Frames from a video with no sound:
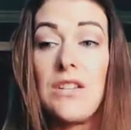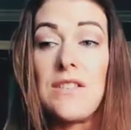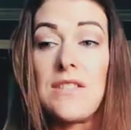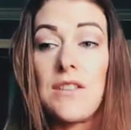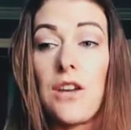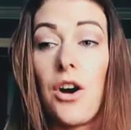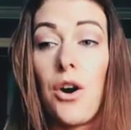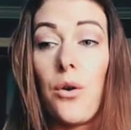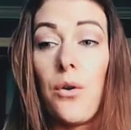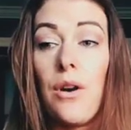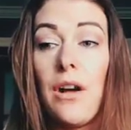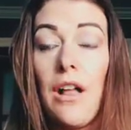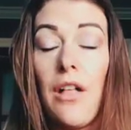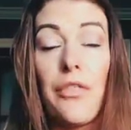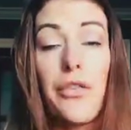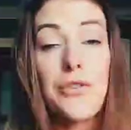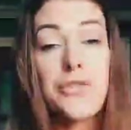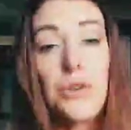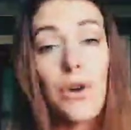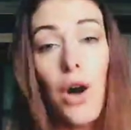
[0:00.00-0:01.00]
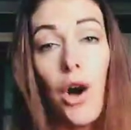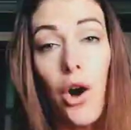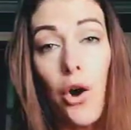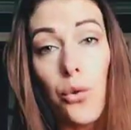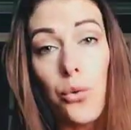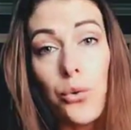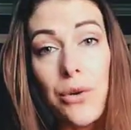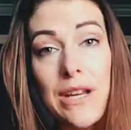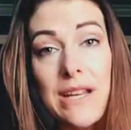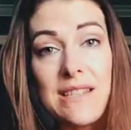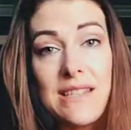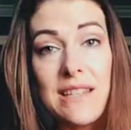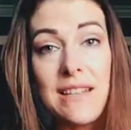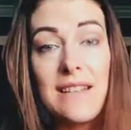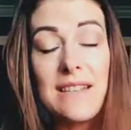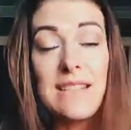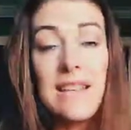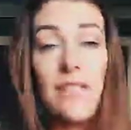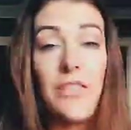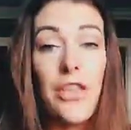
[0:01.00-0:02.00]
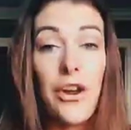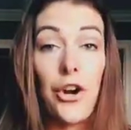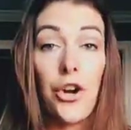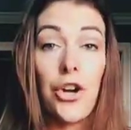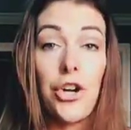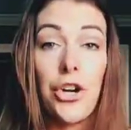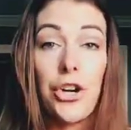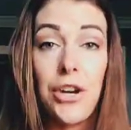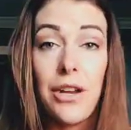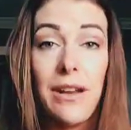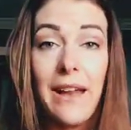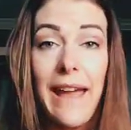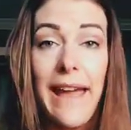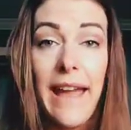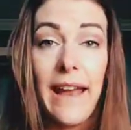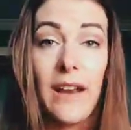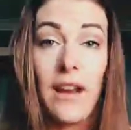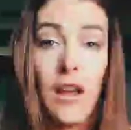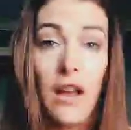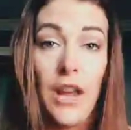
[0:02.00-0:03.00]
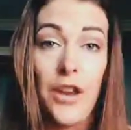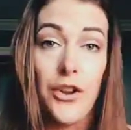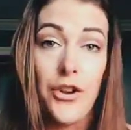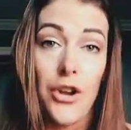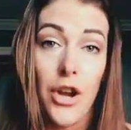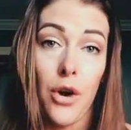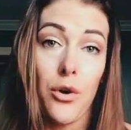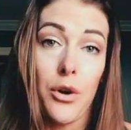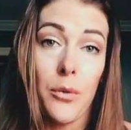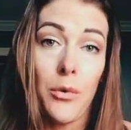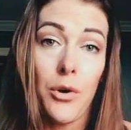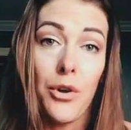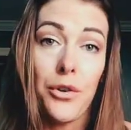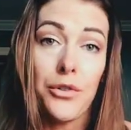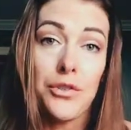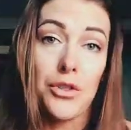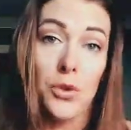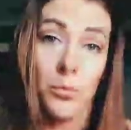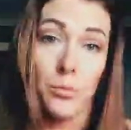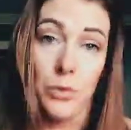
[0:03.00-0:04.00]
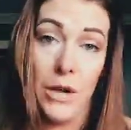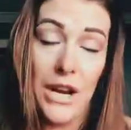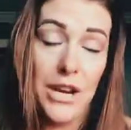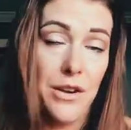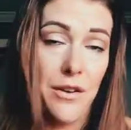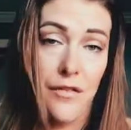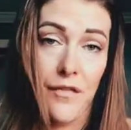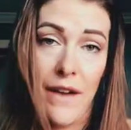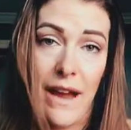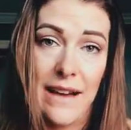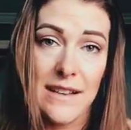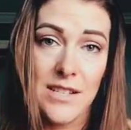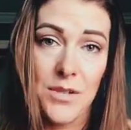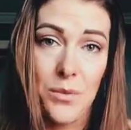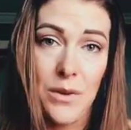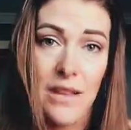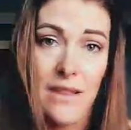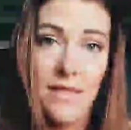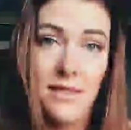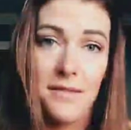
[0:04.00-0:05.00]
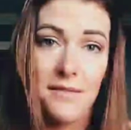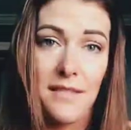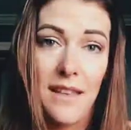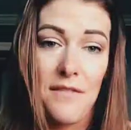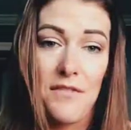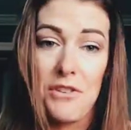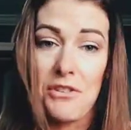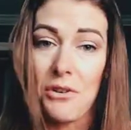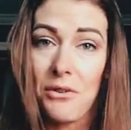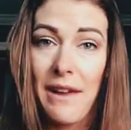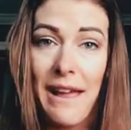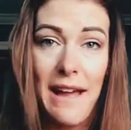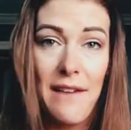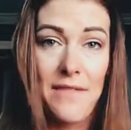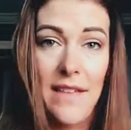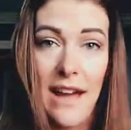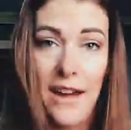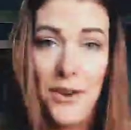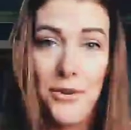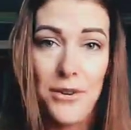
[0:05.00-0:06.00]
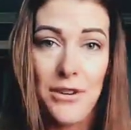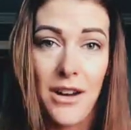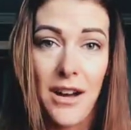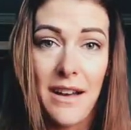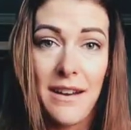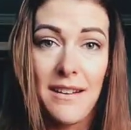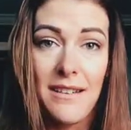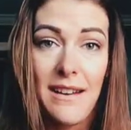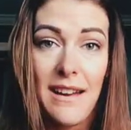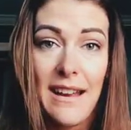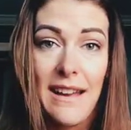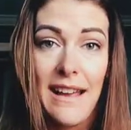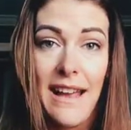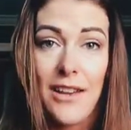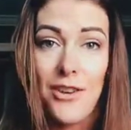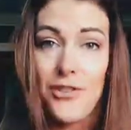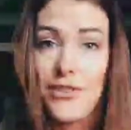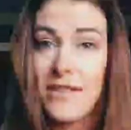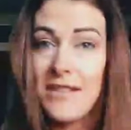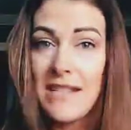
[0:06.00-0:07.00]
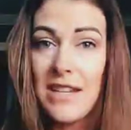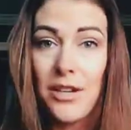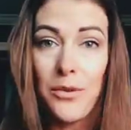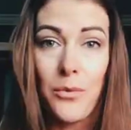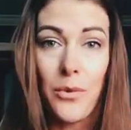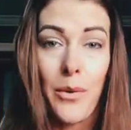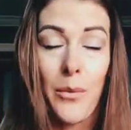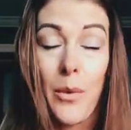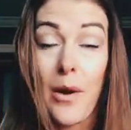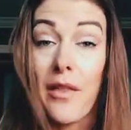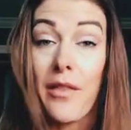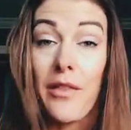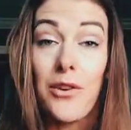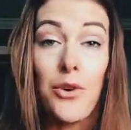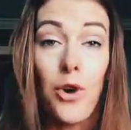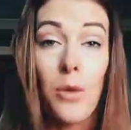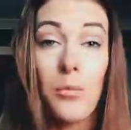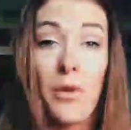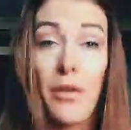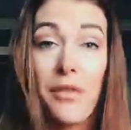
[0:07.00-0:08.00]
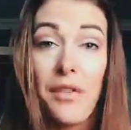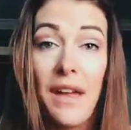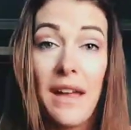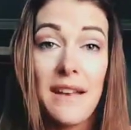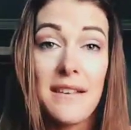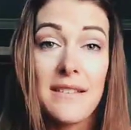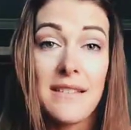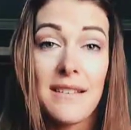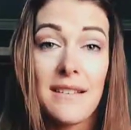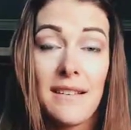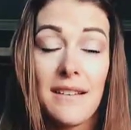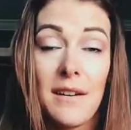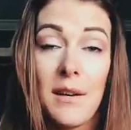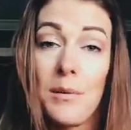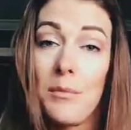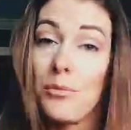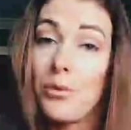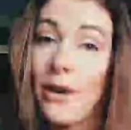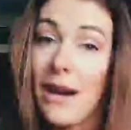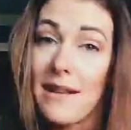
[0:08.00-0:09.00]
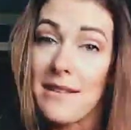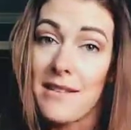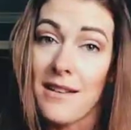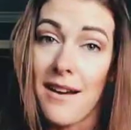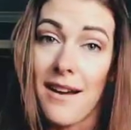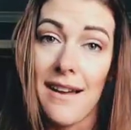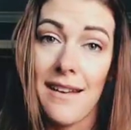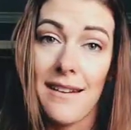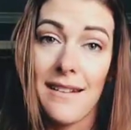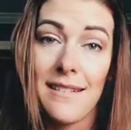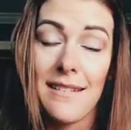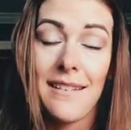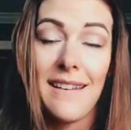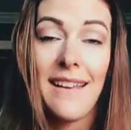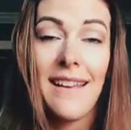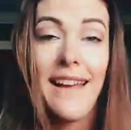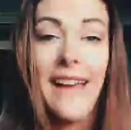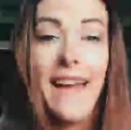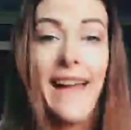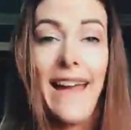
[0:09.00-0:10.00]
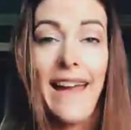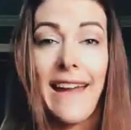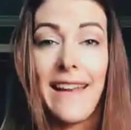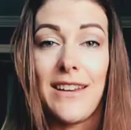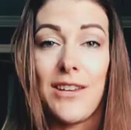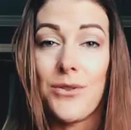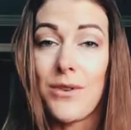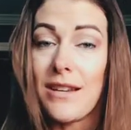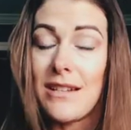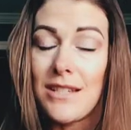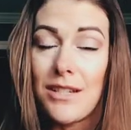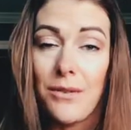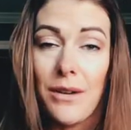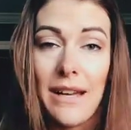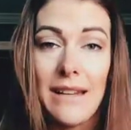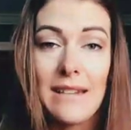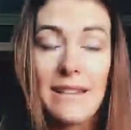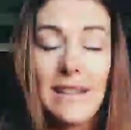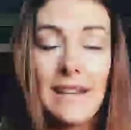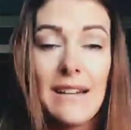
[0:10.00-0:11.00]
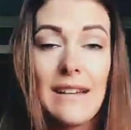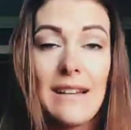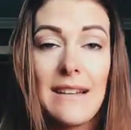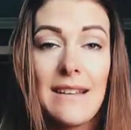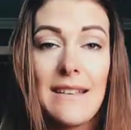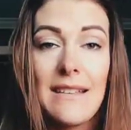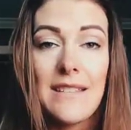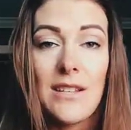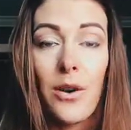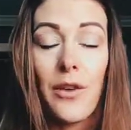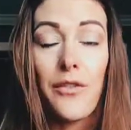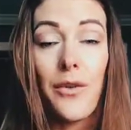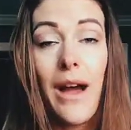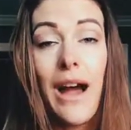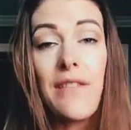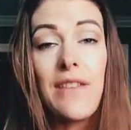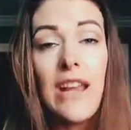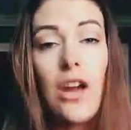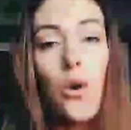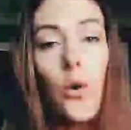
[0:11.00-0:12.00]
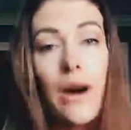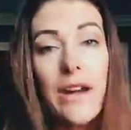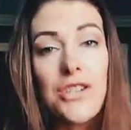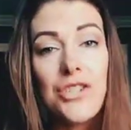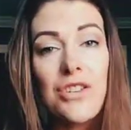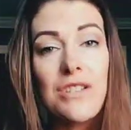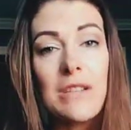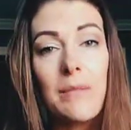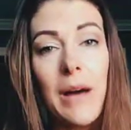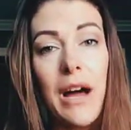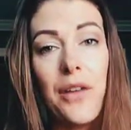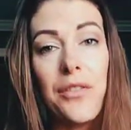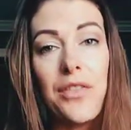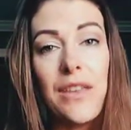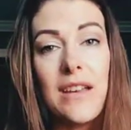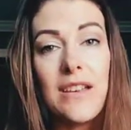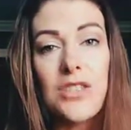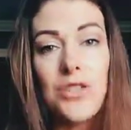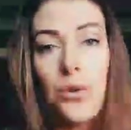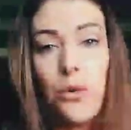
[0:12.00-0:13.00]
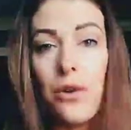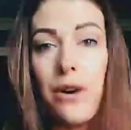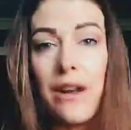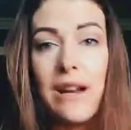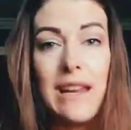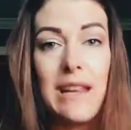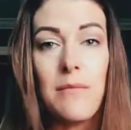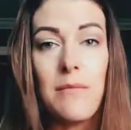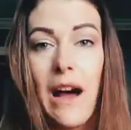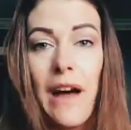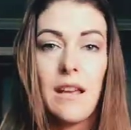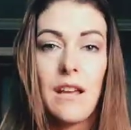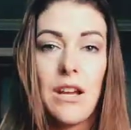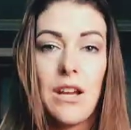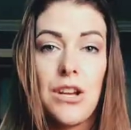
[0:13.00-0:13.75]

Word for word: So those are all reasons that are good and, and notable to break your fast with. If you don't have that going on and you're just dealing with one of the normal things, press on and you can do it. So if you have any questions about this or any,